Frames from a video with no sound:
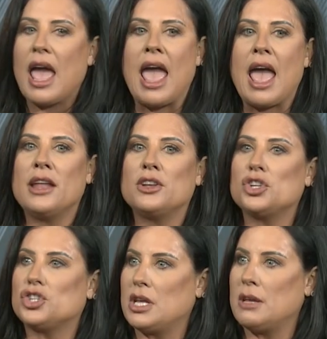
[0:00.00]
and
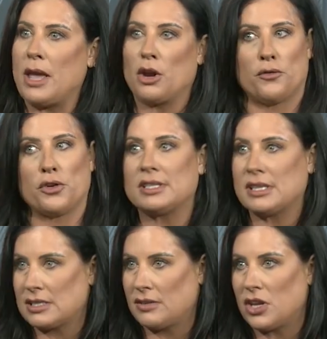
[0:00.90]
she made her first
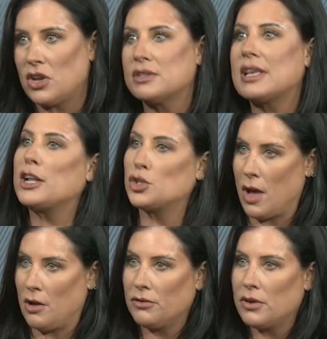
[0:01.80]
6 figures at 12.